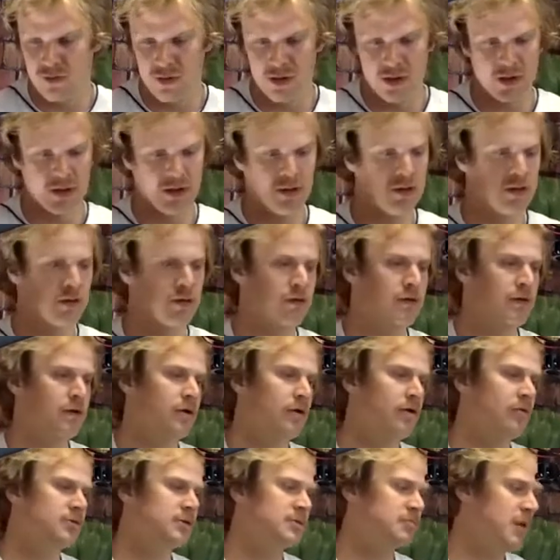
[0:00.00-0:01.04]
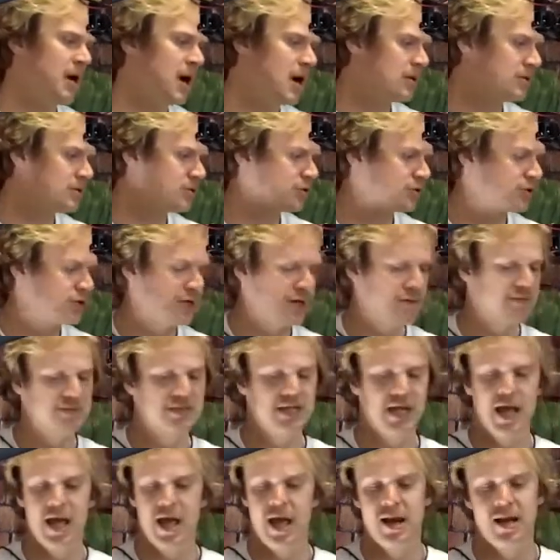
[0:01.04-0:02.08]
and sponsorships.
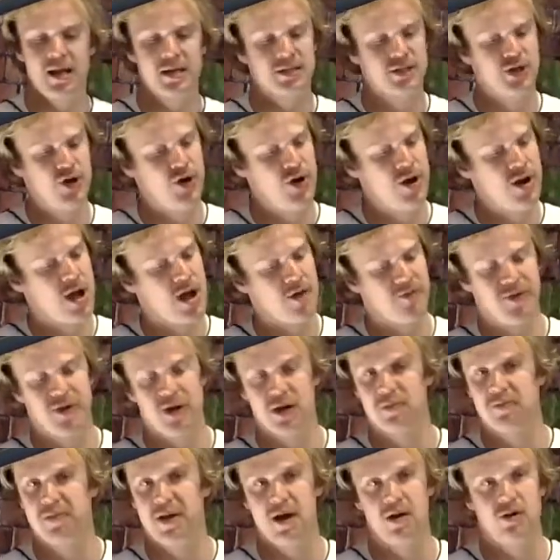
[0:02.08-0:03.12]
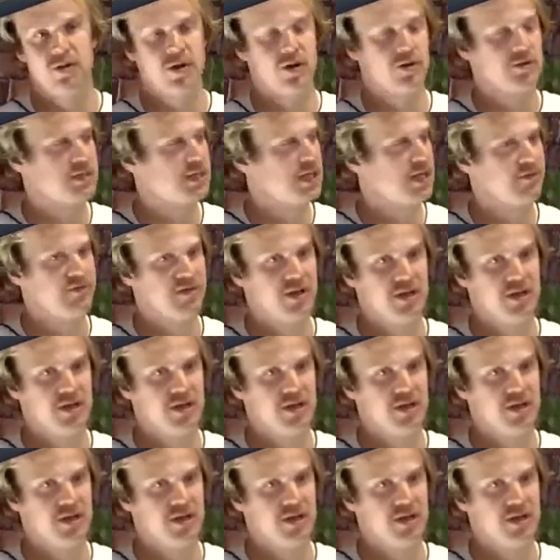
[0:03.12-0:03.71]
It is nothing compared to their TV.